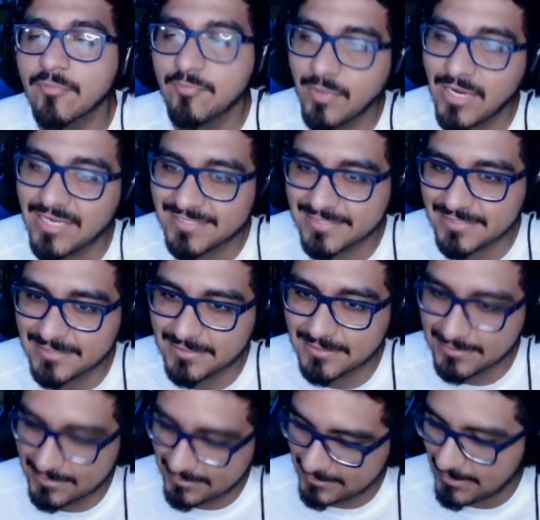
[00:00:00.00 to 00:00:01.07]
but
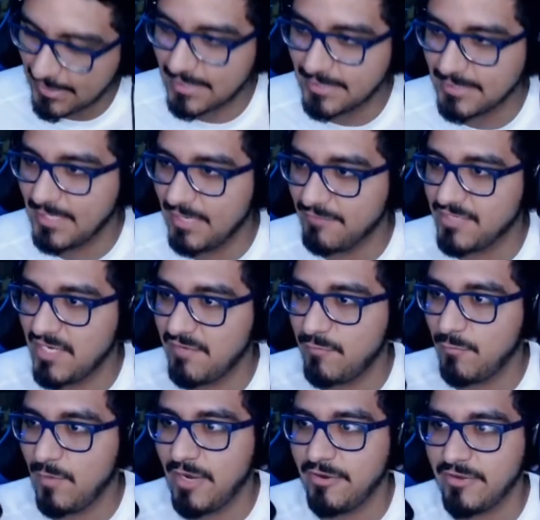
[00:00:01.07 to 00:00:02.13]
I have to have it
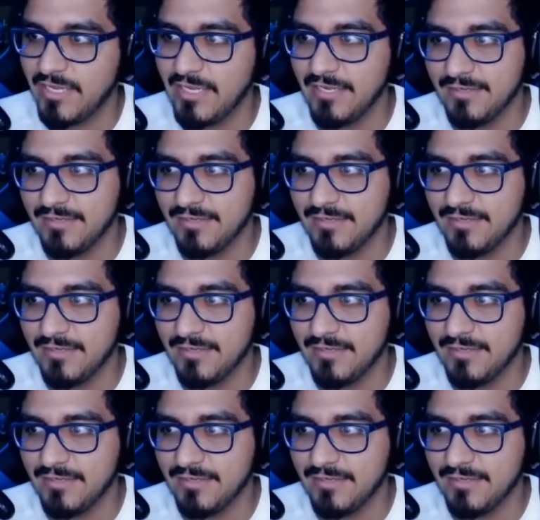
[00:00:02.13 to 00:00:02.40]
wired again.